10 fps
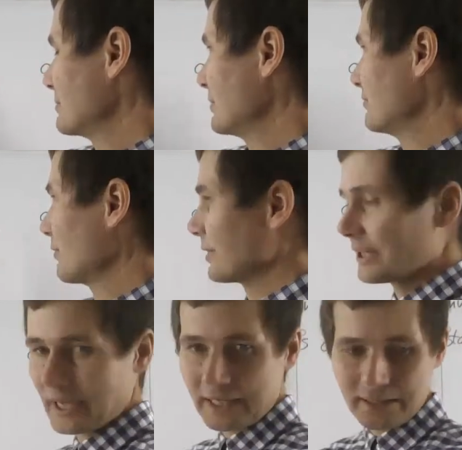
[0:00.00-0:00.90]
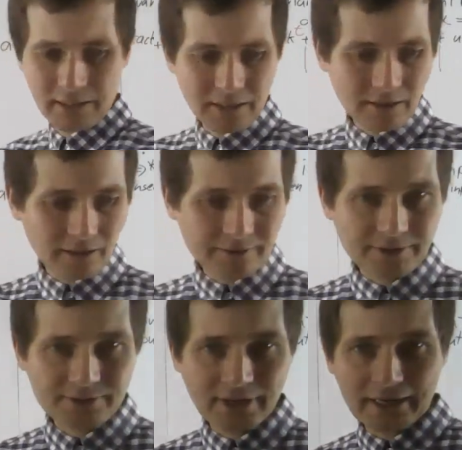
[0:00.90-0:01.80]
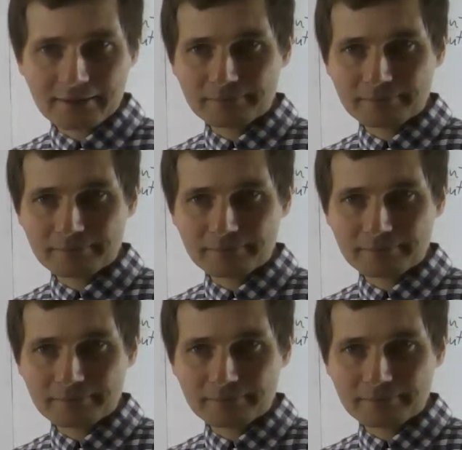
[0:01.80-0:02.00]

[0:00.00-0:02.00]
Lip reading: before the A on the stack.